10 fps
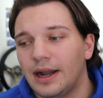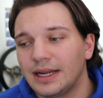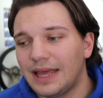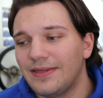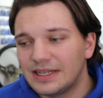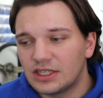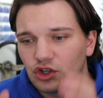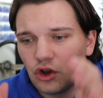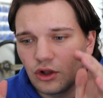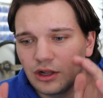Again, this
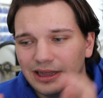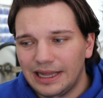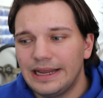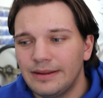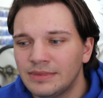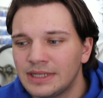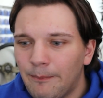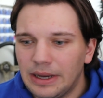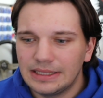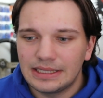is all claimed,
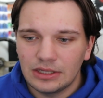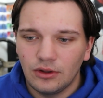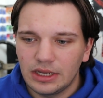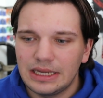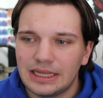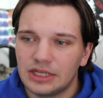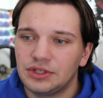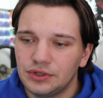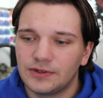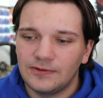but looking at the
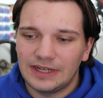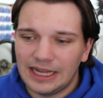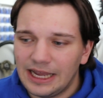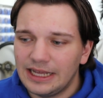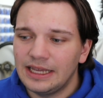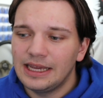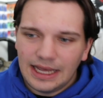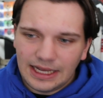Deuce Vienne,